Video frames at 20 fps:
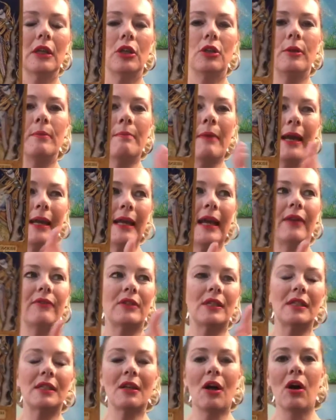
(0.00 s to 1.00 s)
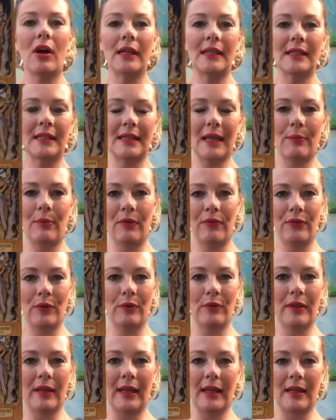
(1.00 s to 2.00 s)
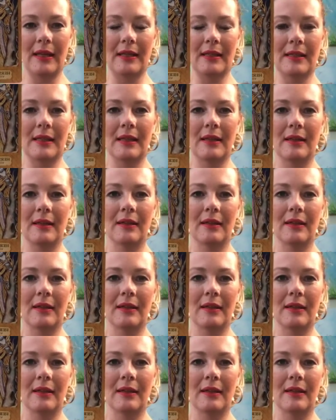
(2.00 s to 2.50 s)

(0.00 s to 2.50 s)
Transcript: You may have to sidestep a few things.